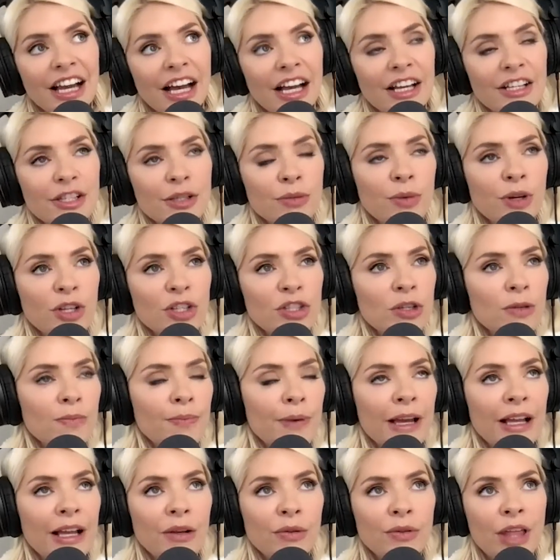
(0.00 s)
And so once you
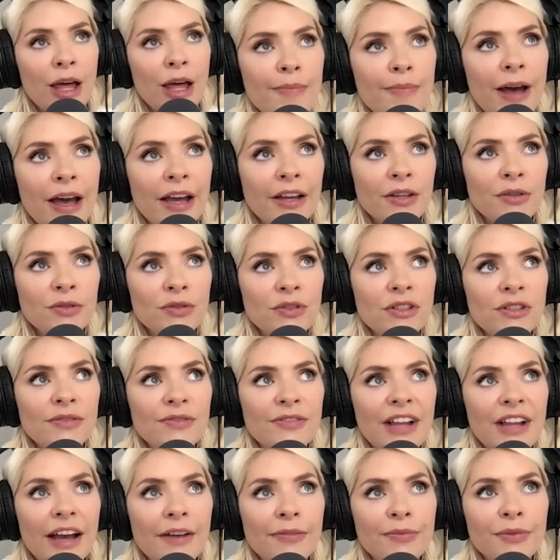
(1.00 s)
peel all back, you're sort
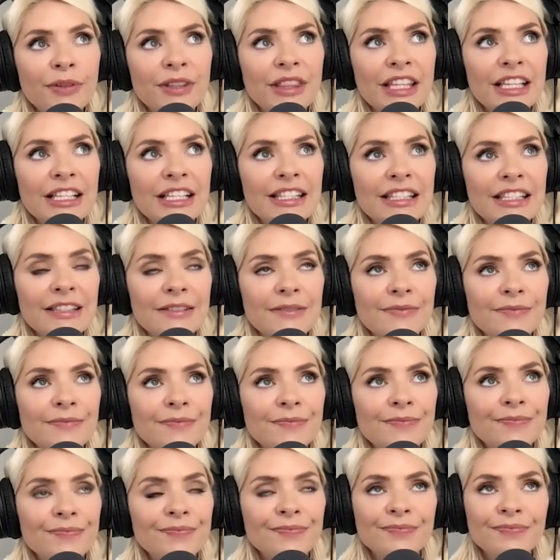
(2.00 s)
of left with this
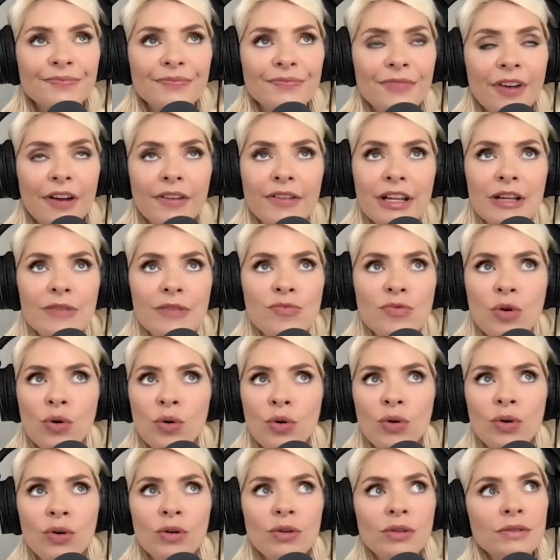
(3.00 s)
very
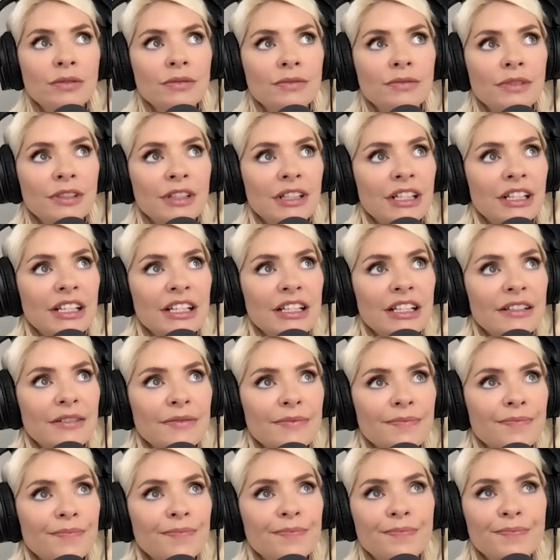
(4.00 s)
raw
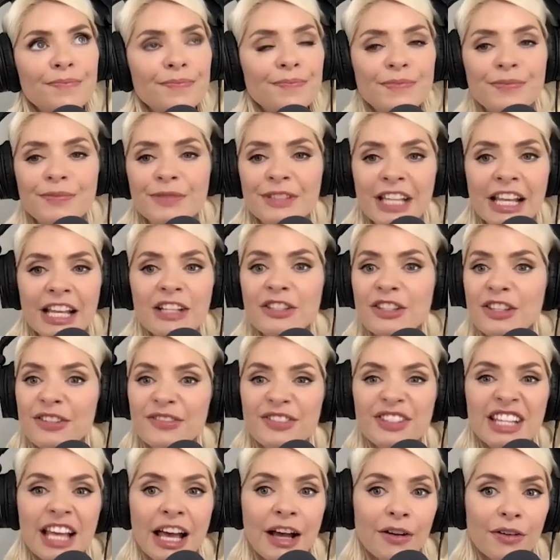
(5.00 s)
sense
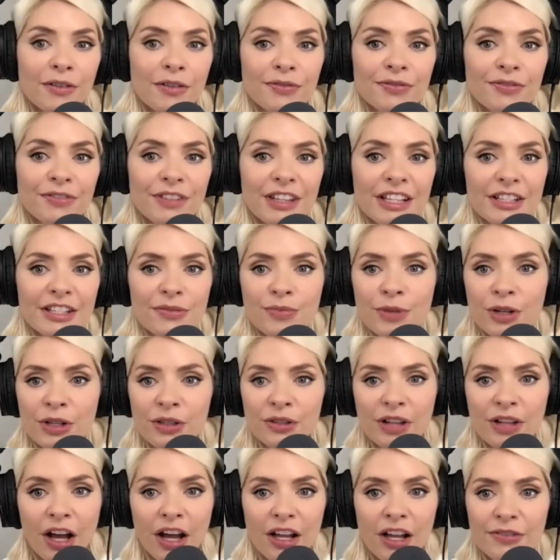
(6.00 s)
of self, this
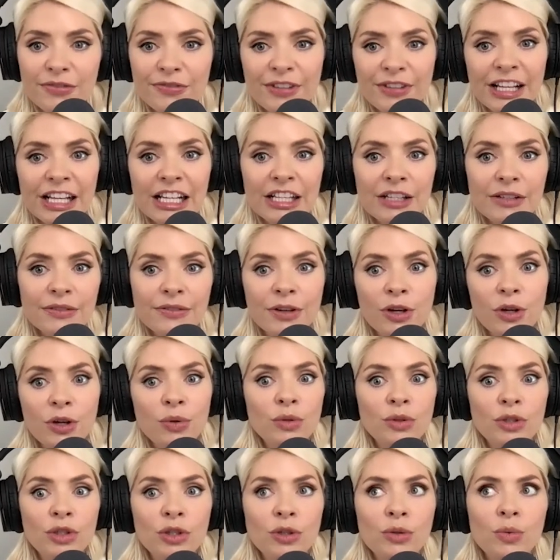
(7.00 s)
real kind of feeling of who
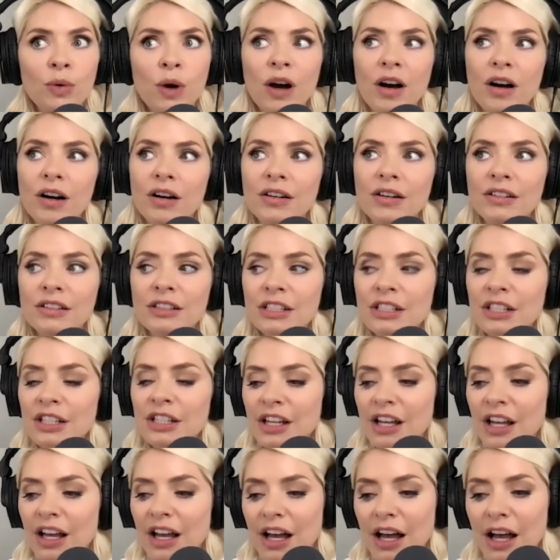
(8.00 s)
you are.
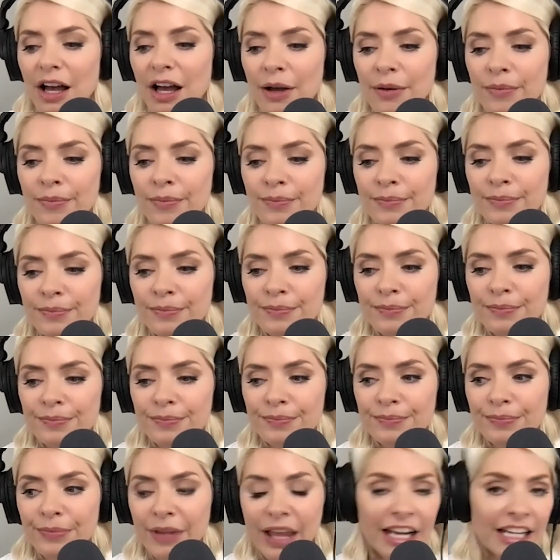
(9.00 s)
And
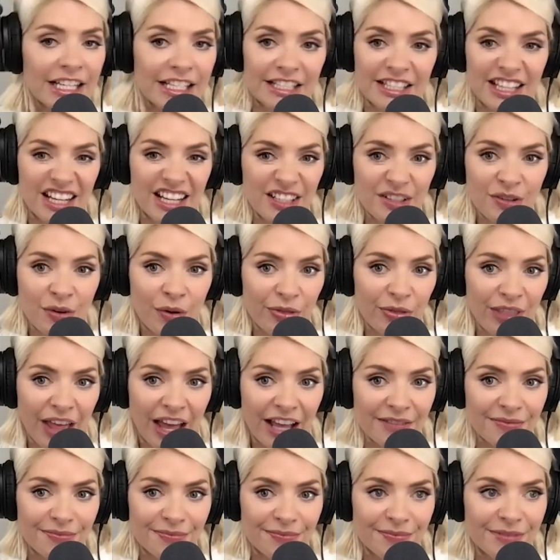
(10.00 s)
it's suddenly not
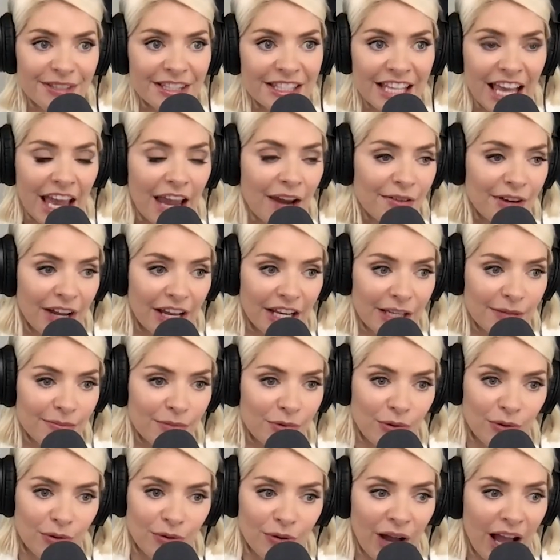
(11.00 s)
that scary
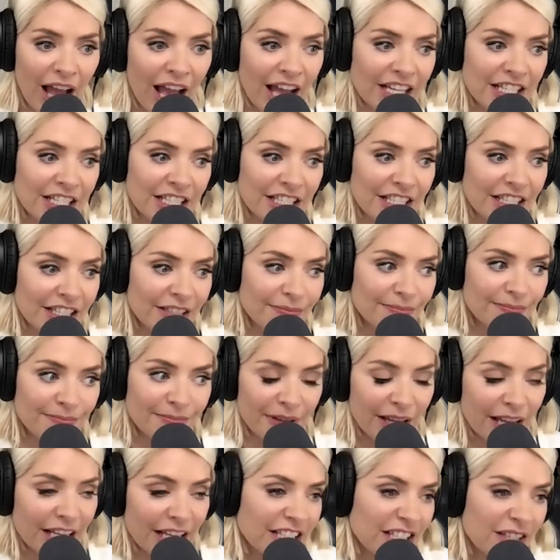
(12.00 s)
anymore, and
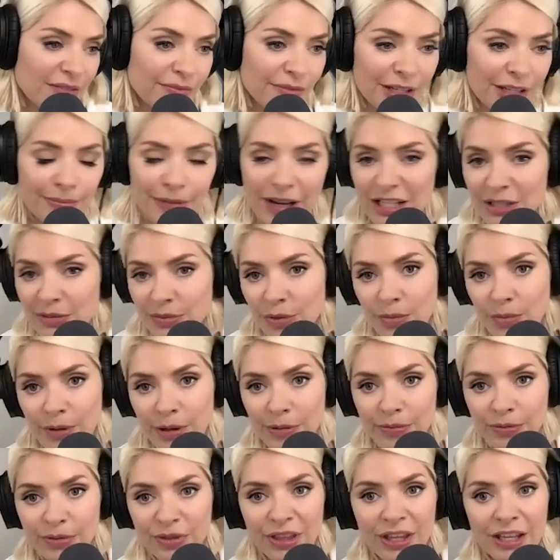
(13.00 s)
it doesn't really matter what
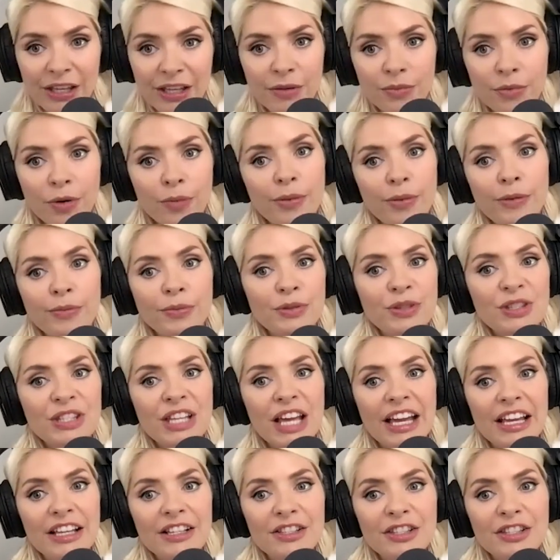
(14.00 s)
people think and what people say.